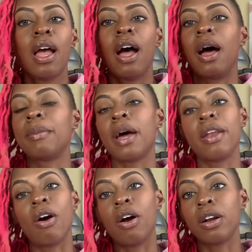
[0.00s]
I'm not
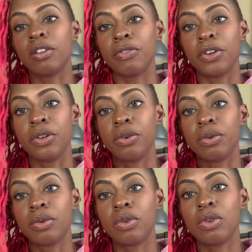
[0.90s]
the artist for
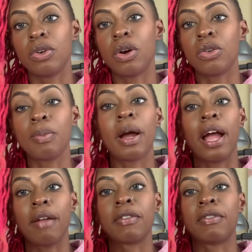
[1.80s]
you. You know, you might
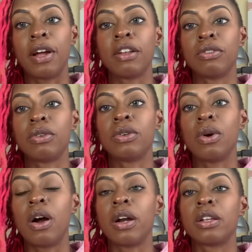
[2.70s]
have to find you a new
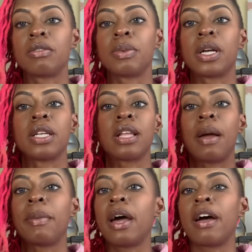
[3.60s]
artist because
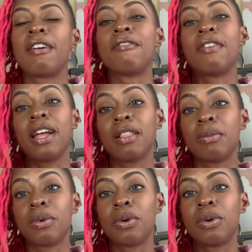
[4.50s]
I'm not
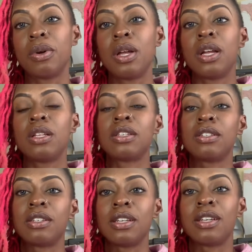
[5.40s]
available to
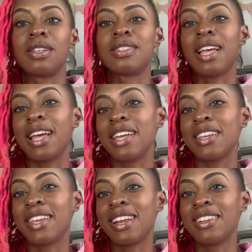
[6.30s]
just, hey,
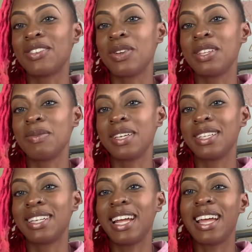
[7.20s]
can you squeeze me in
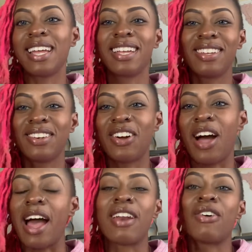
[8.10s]
today? You know,
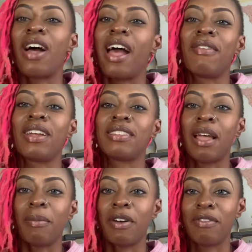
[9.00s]
I don't have that
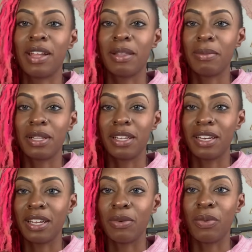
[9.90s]
type of
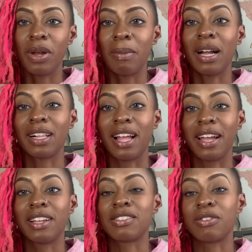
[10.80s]
availability with my
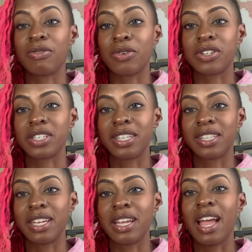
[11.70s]
clients,
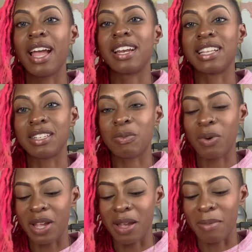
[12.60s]
unfortunately, at this
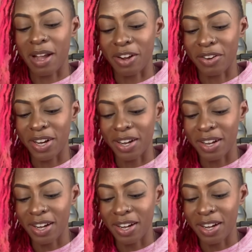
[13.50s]
point in my career.